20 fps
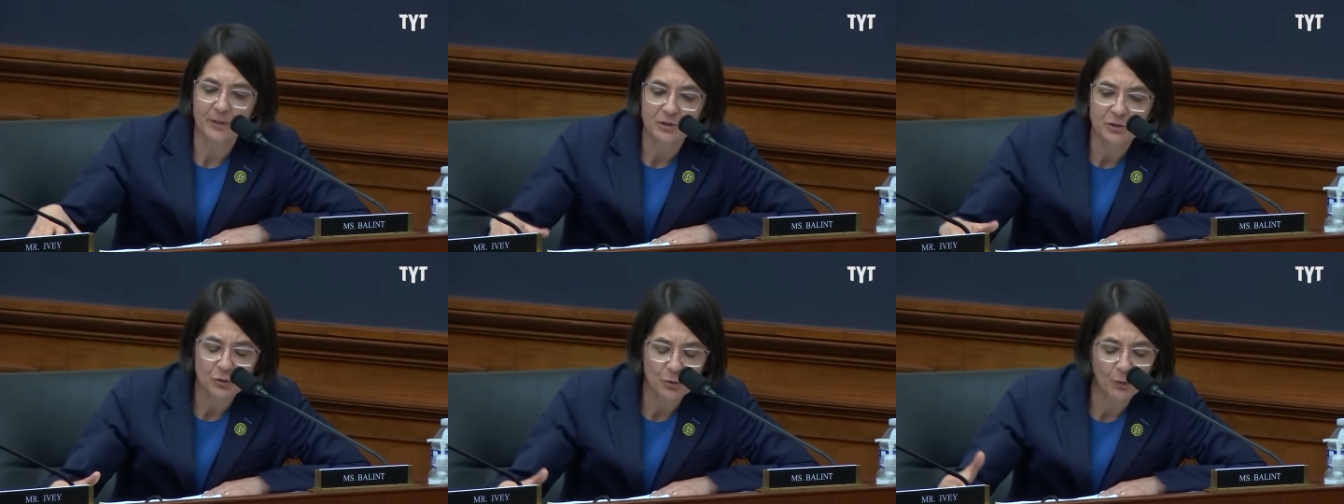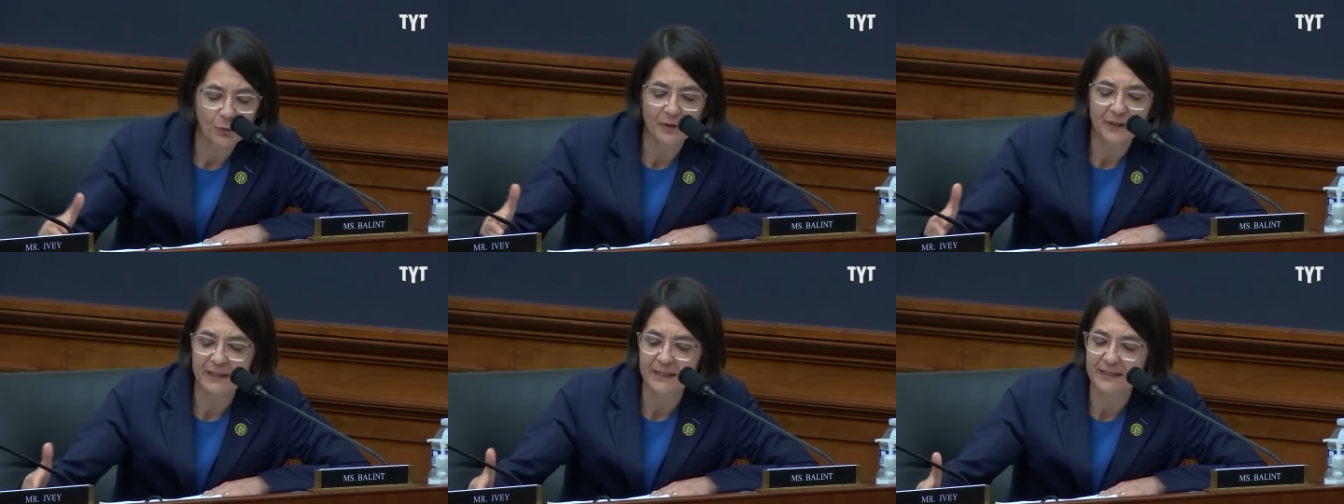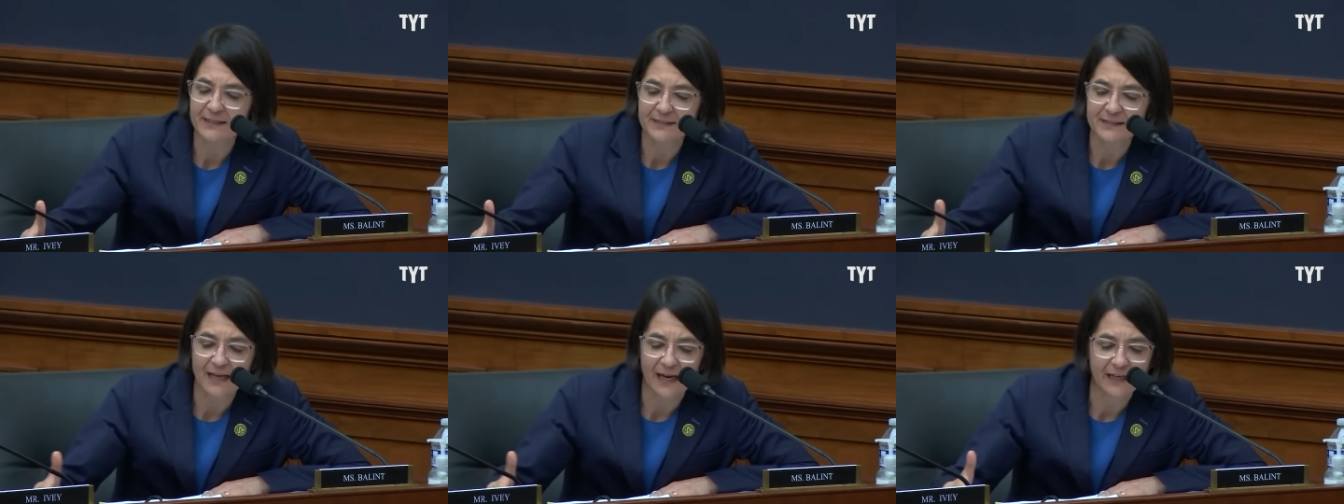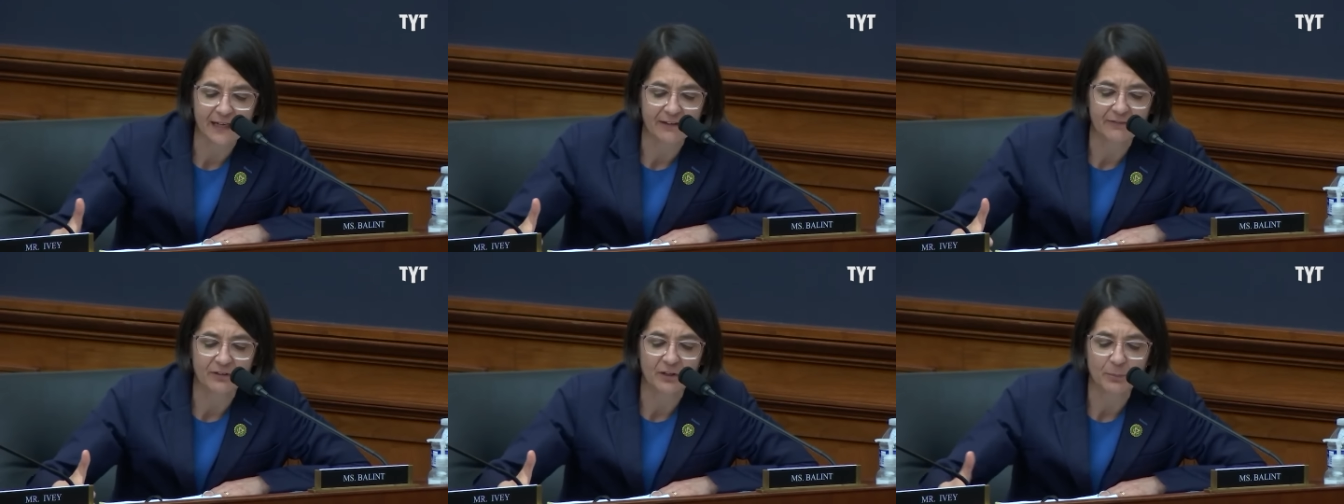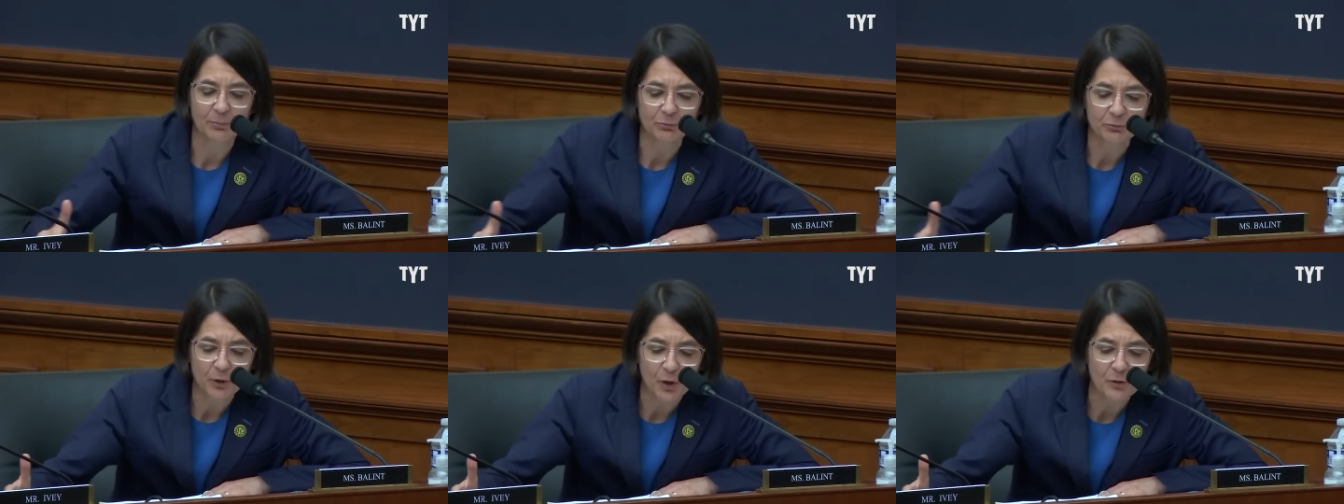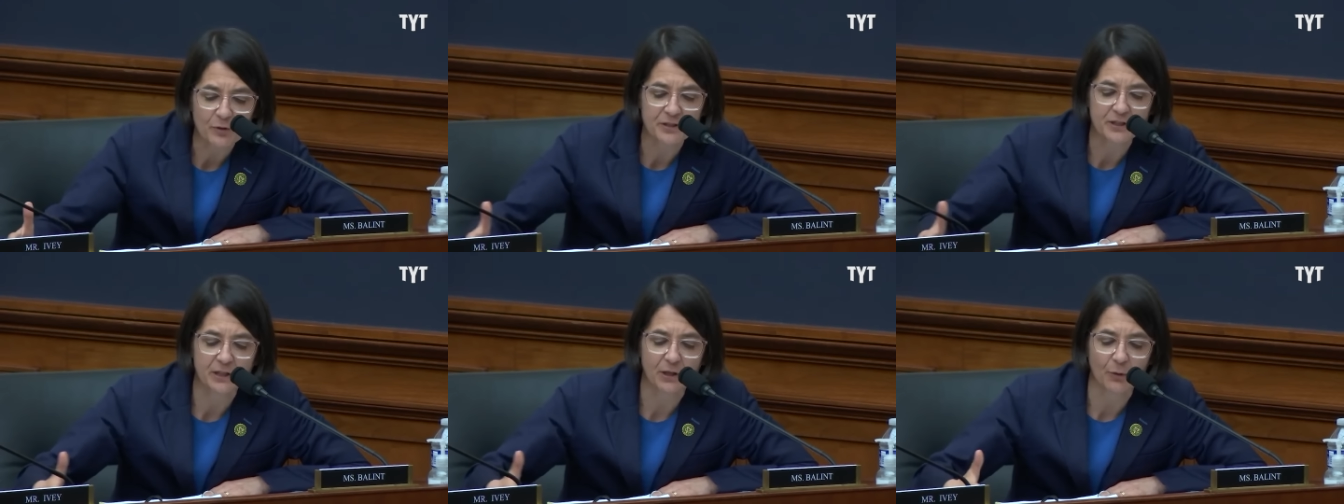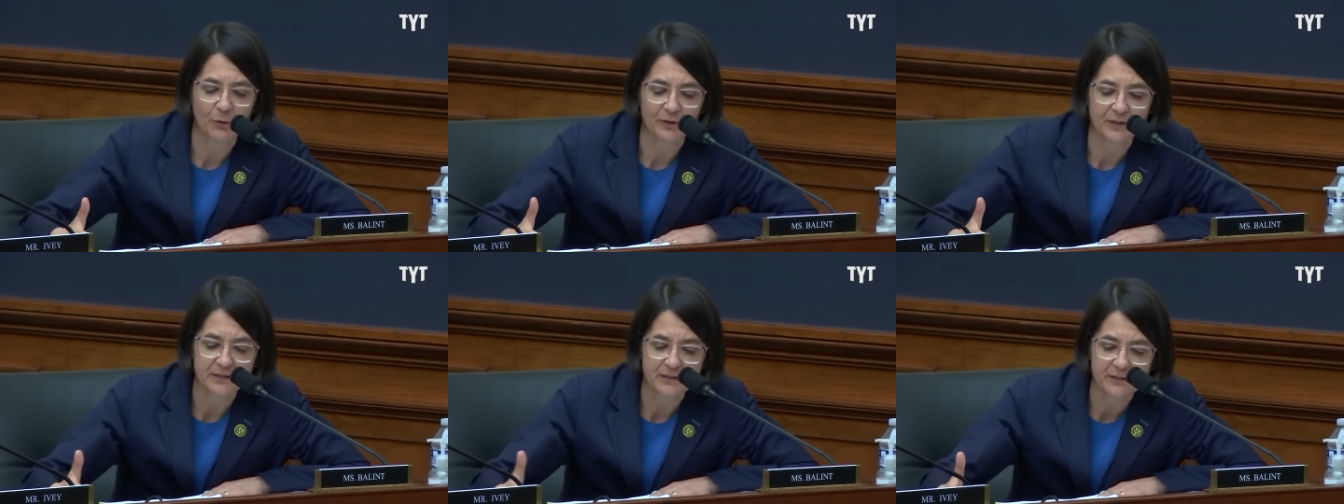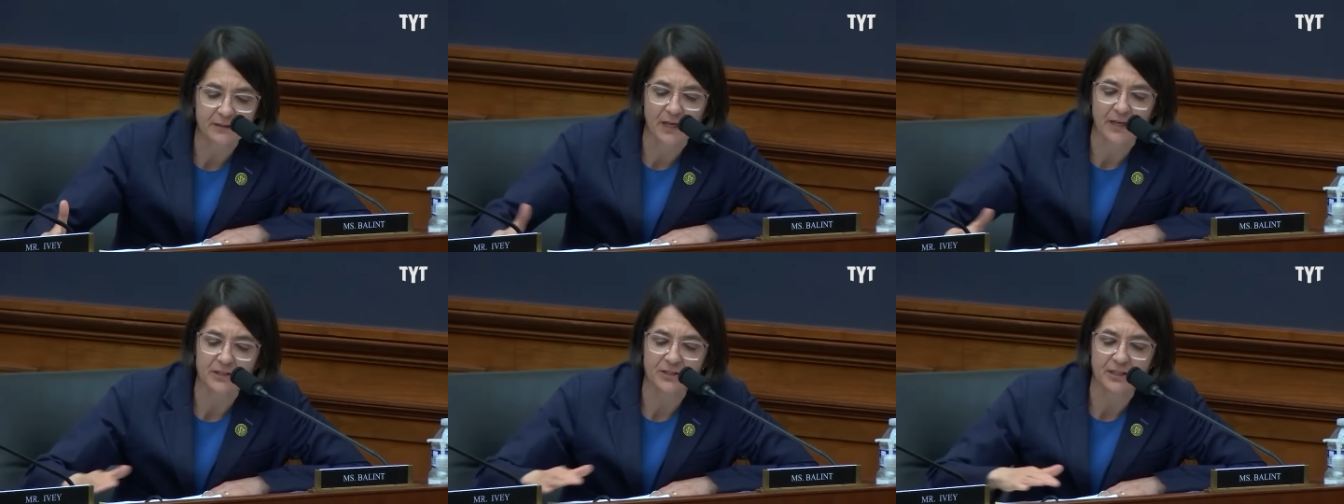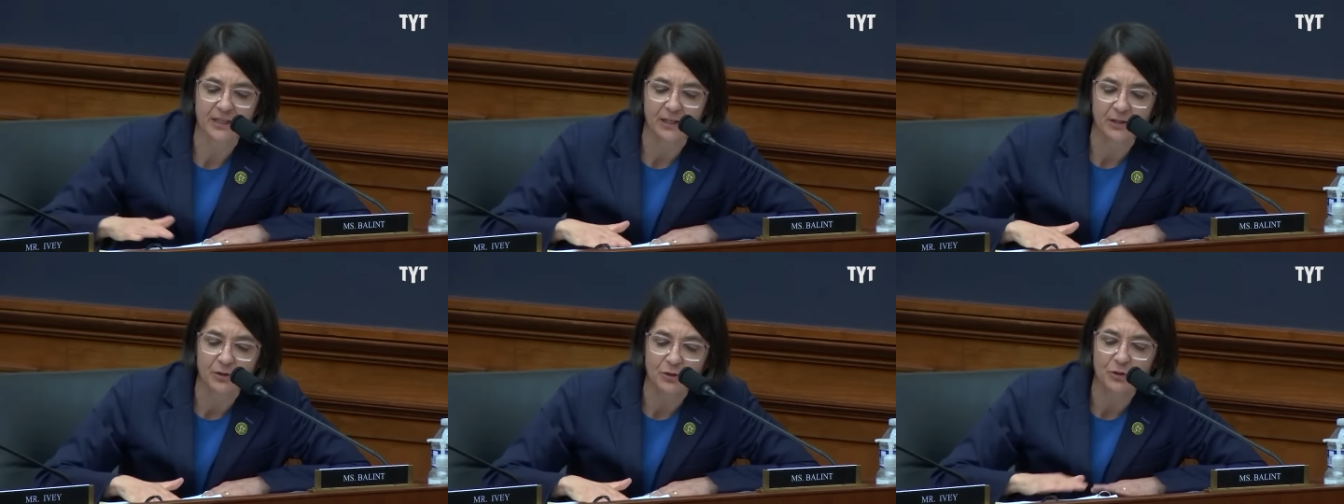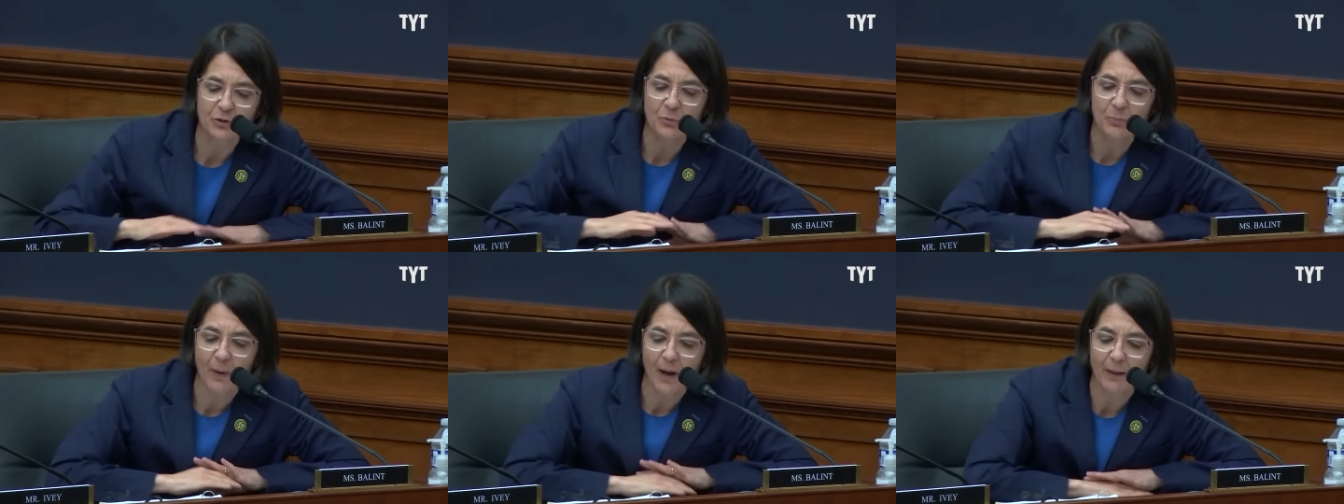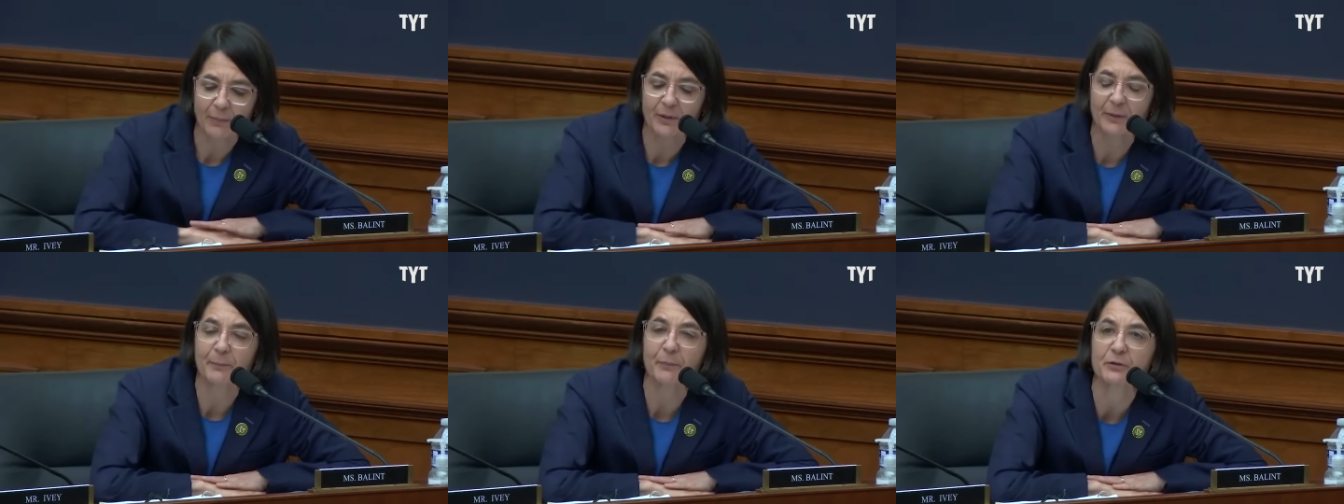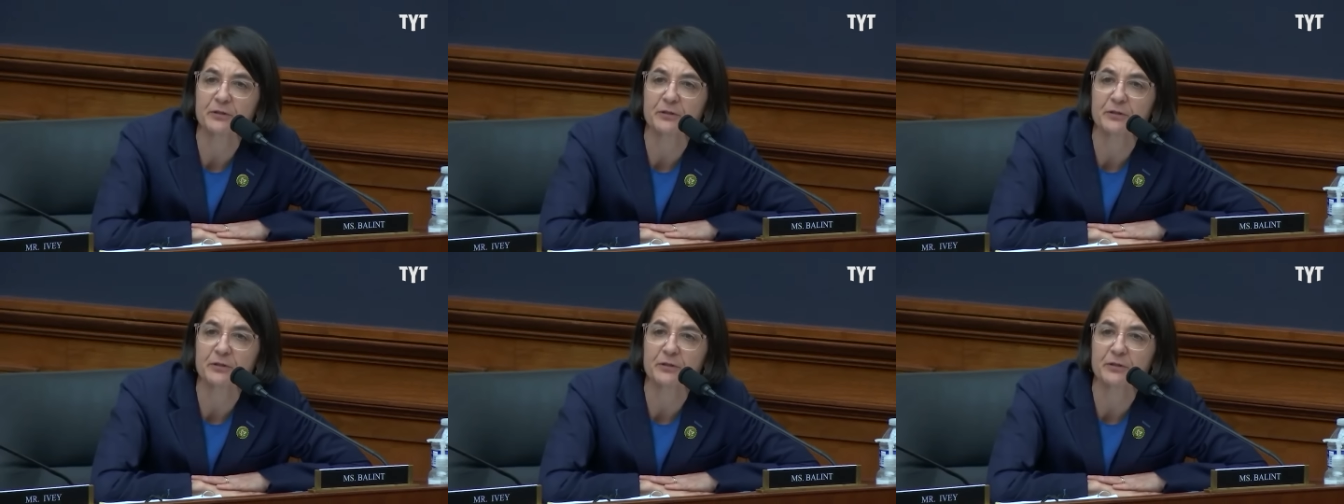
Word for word: The majority is not even approaching or discussing new public